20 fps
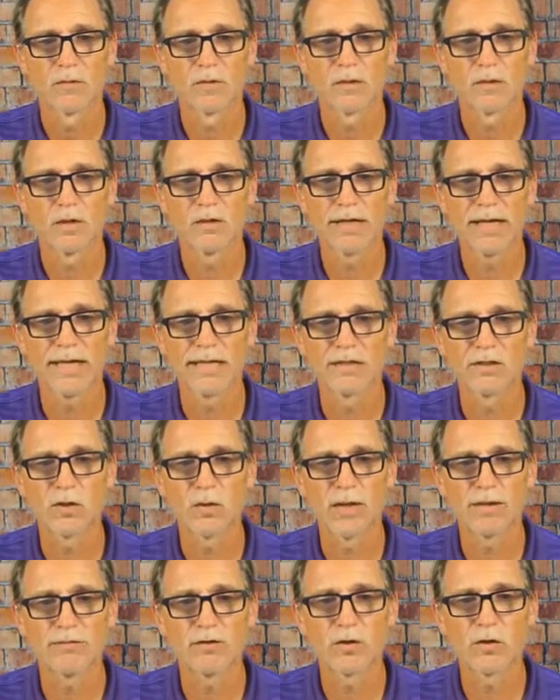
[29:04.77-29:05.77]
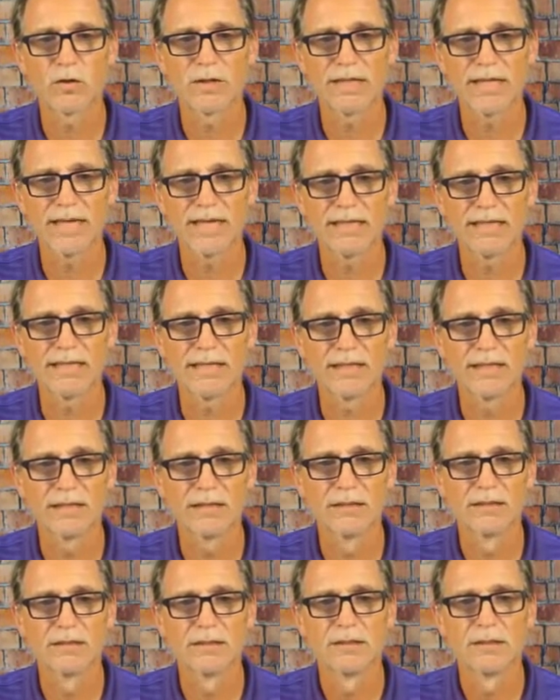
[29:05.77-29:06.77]
Okay, so I've created
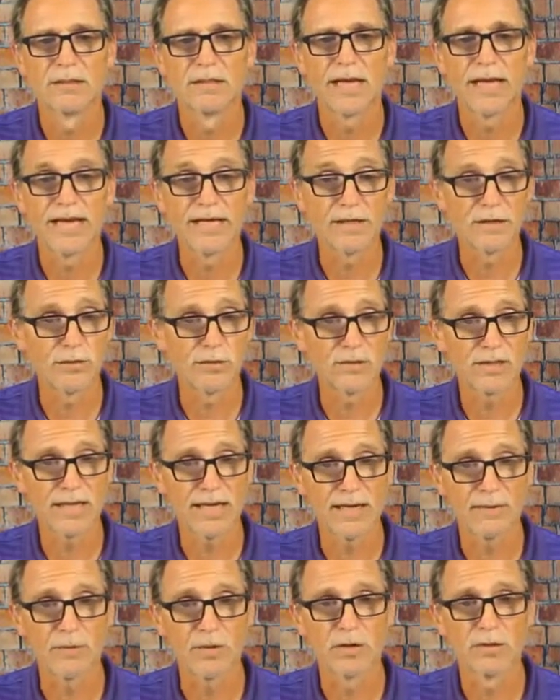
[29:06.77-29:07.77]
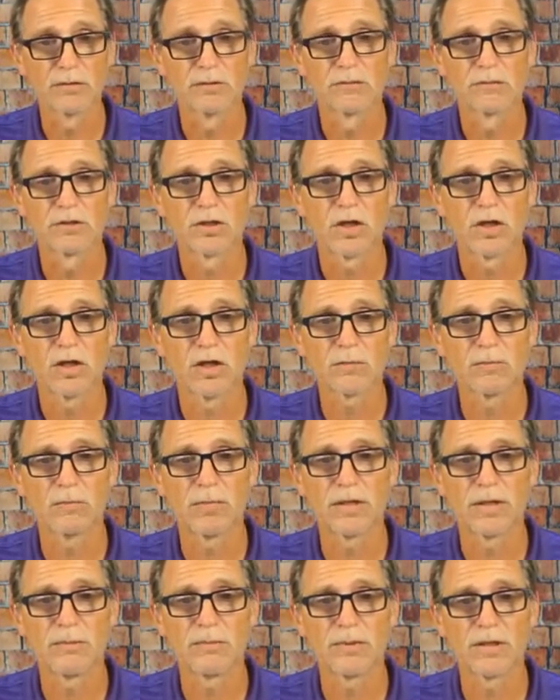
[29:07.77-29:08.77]
a new timer called
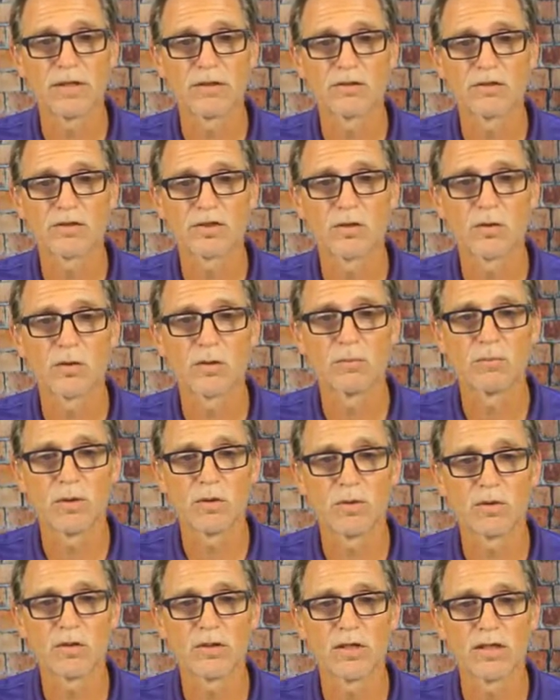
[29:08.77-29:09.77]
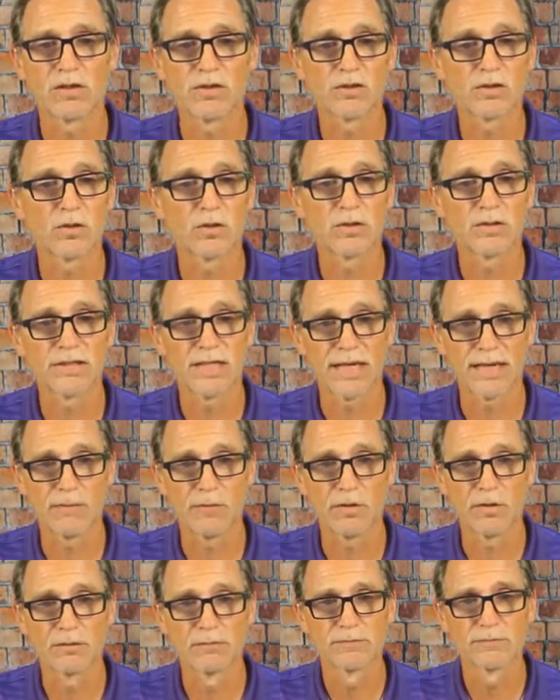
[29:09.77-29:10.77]
pump underscore motor underscore
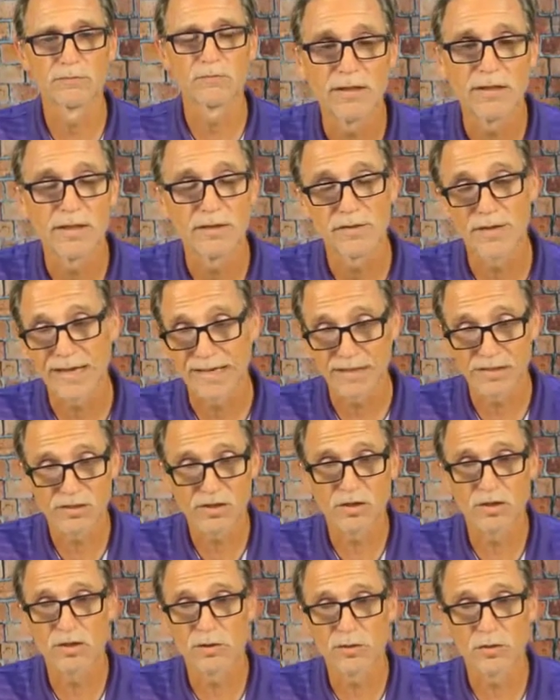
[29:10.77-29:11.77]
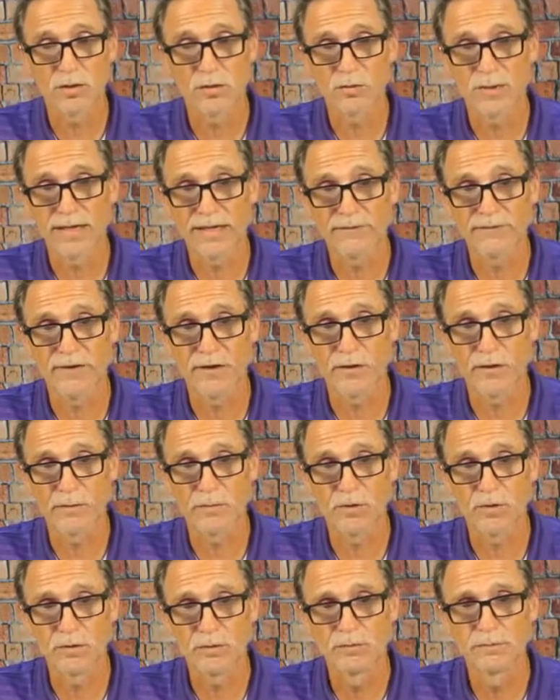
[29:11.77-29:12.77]
timer. That is a new arrayed
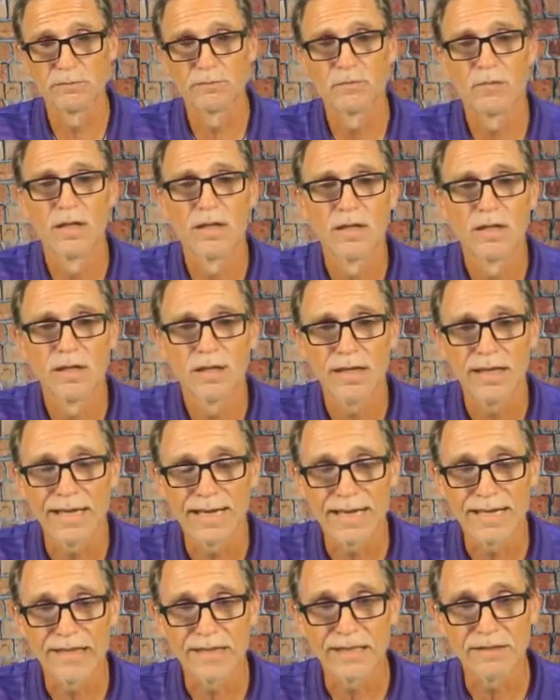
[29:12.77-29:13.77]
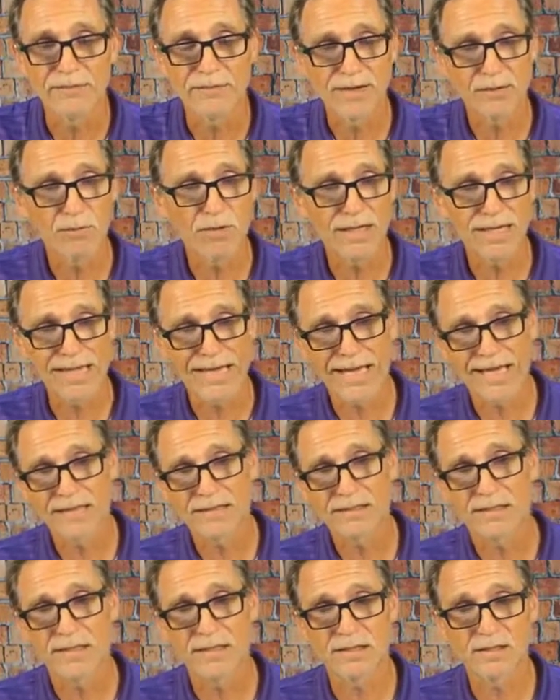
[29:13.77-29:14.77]
variable. And if I want to
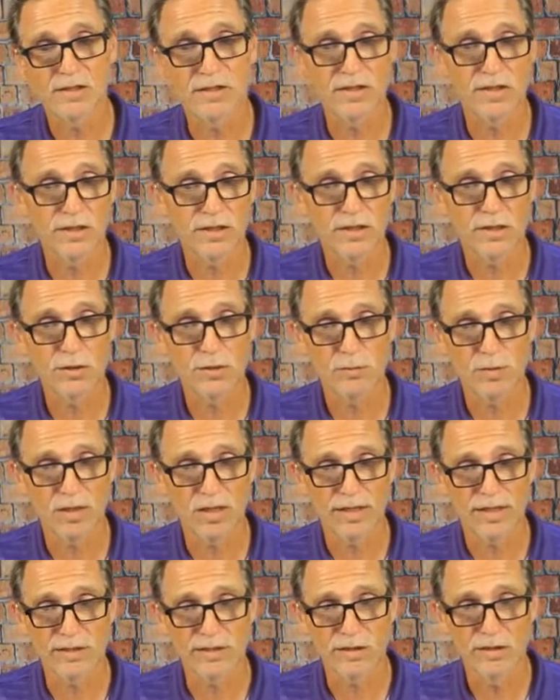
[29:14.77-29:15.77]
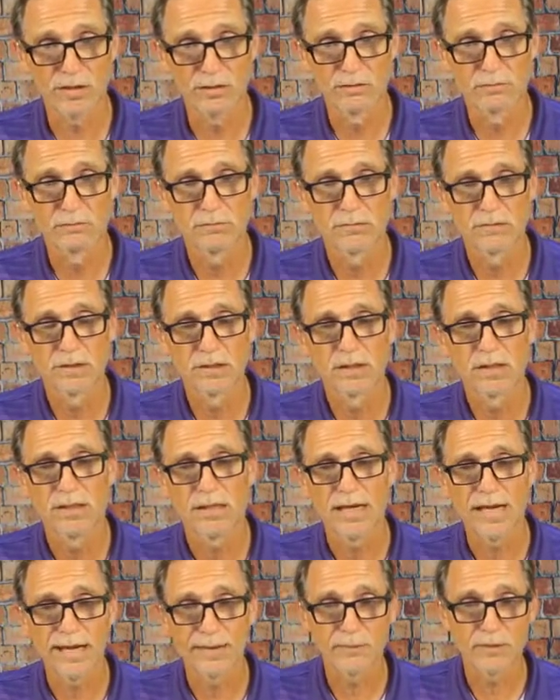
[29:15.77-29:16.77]
access the accumulator,
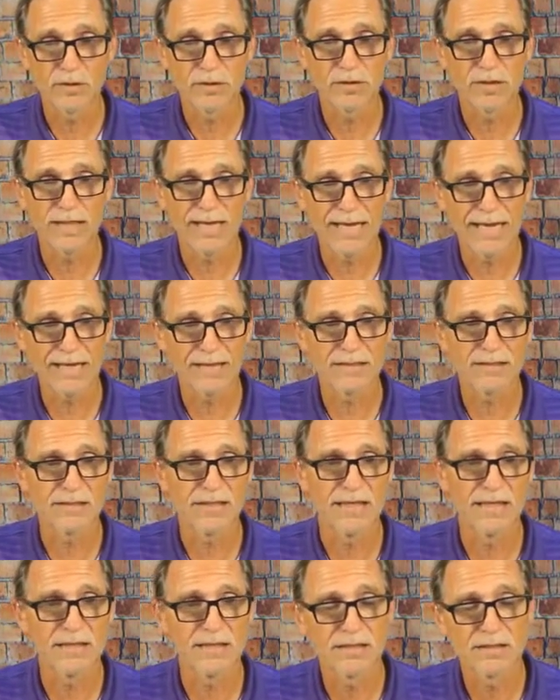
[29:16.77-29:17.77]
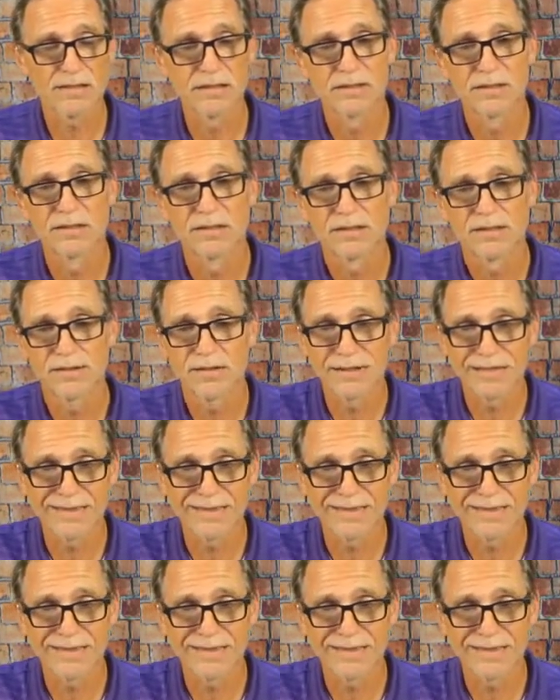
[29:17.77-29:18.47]
I'm going to access the